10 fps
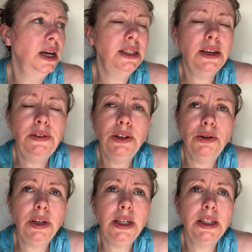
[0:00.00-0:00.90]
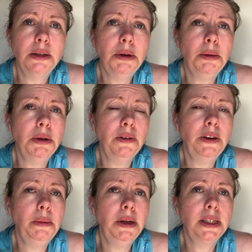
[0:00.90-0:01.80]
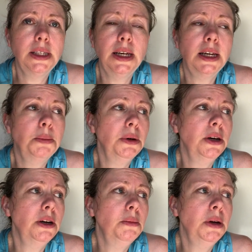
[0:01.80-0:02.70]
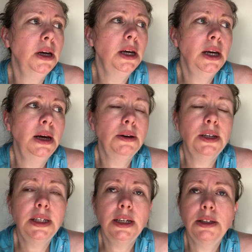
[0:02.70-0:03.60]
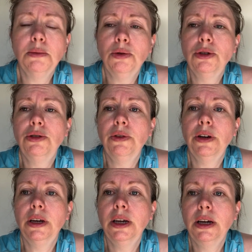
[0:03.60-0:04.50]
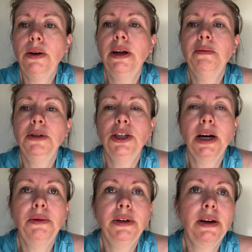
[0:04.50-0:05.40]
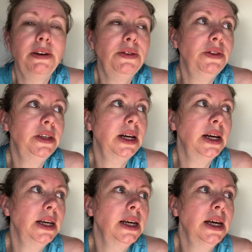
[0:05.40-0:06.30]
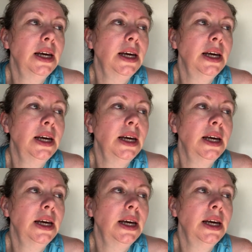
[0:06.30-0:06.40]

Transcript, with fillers: Definitely couldn't eat at the moment. I feel a bit sick, but I'm going to take some water on, go and have my shower and get ready for the day.